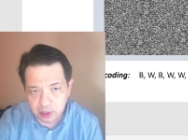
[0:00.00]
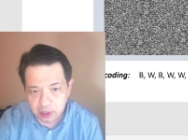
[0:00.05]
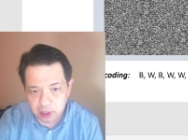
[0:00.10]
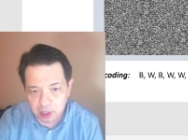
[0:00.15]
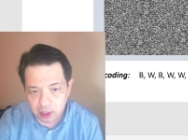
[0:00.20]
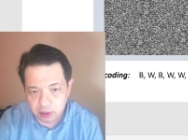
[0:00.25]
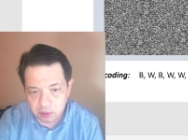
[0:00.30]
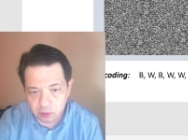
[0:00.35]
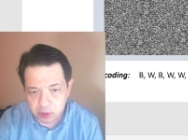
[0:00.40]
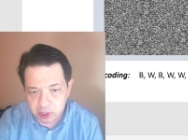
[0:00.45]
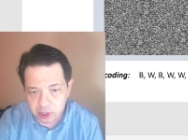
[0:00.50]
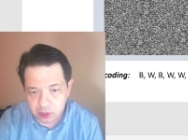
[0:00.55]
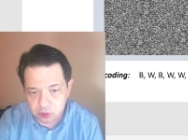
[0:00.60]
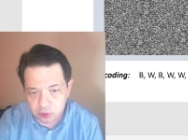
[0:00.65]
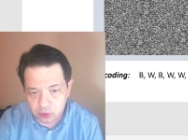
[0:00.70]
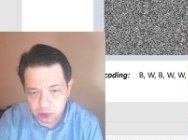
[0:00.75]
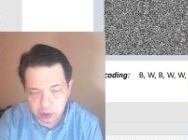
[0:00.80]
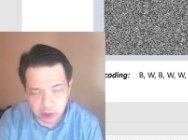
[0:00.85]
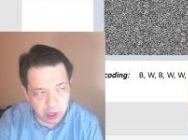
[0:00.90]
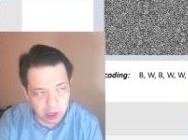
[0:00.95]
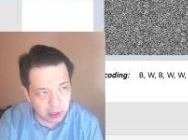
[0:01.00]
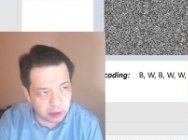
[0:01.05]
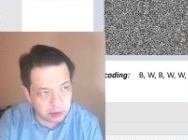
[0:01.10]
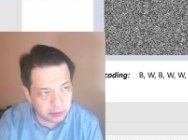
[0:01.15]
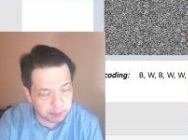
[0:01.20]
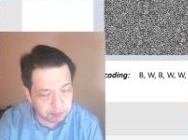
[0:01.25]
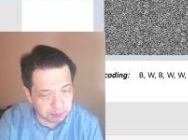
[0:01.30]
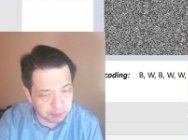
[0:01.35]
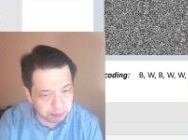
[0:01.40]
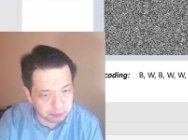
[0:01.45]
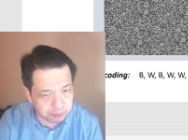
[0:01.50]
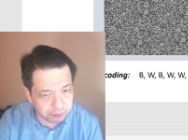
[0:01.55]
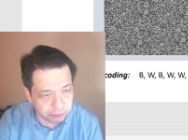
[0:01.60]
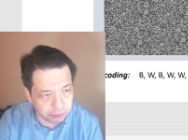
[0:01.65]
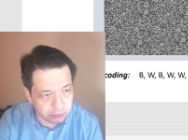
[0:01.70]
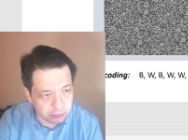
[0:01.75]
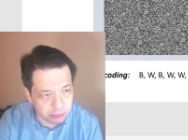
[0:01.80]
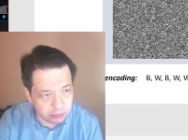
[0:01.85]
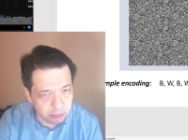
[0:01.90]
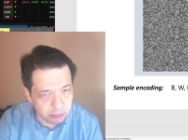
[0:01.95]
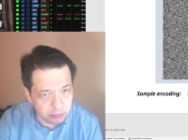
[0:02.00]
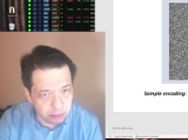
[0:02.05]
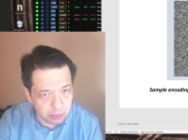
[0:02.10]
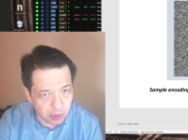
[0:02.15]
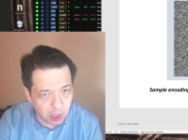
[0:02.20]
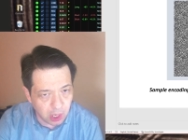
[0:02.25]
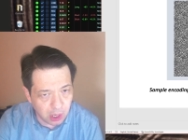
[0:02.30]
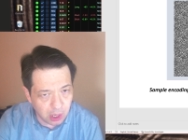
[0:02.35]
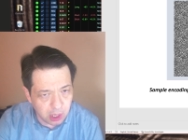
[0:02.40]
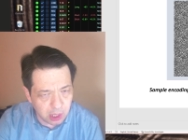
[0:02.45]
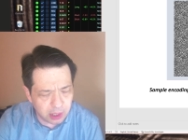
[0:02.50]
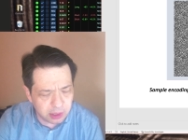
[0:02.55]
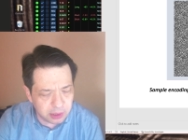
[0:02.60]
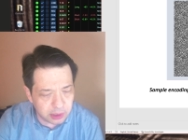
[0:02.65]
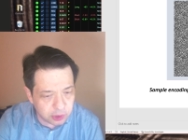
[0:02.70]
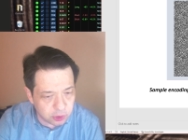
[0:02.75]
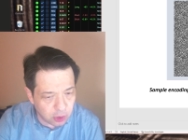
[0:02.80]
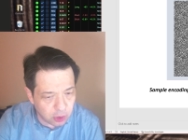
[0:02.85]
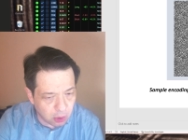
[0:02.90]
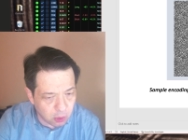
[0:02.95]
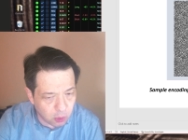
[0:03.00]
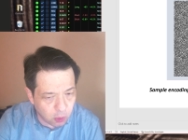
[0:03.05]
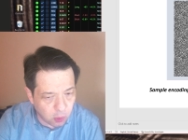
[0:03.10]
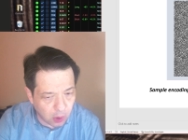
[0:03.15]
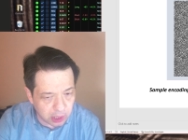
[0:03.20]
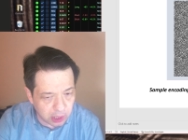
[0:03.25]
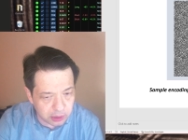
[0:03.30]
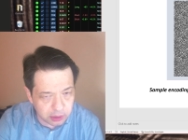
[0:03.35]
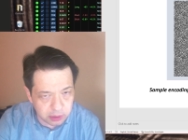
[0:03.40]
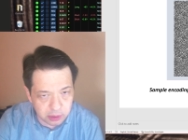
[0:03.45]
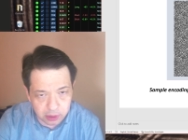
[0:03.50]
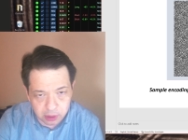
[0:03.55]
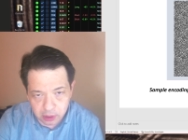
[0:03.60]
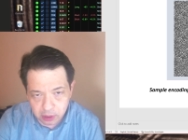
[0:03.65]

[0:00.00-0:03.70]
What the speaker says: and we can store that. It is not quite